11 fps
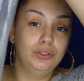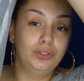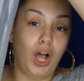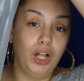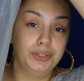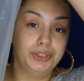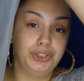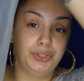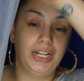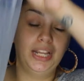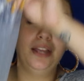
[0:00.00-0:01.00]
Dollar
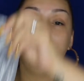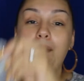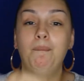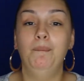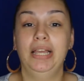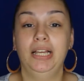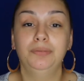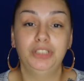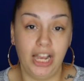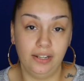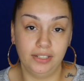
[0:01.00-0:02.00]
Tree makeup
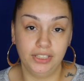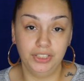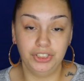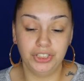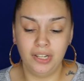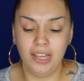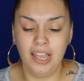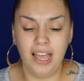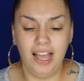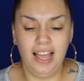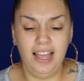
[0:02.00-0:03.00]
challenge.
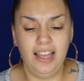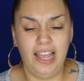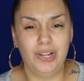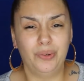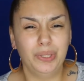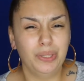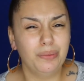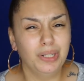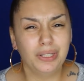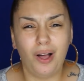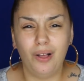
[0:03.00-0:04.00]
I don't really
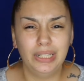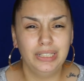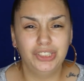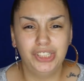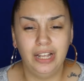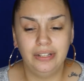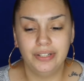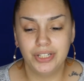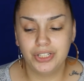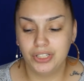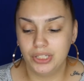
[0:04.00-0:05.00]
want to call it a
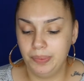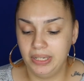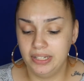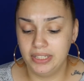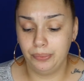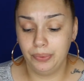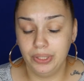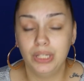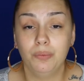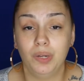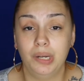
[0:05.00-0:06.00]
challenge just because I
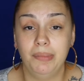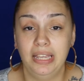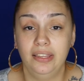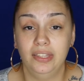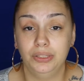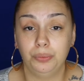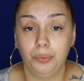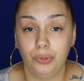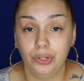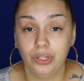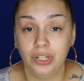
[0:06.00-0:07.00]
really want to make this
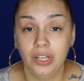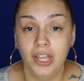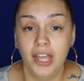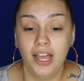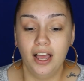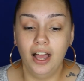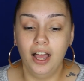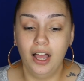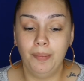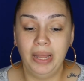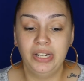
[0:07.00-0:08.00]
work.
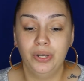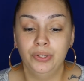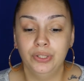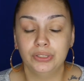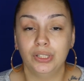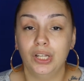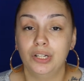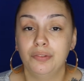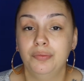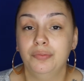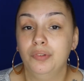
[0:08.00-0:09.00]
I know there's a lot
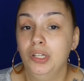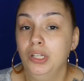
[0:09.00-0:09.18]
of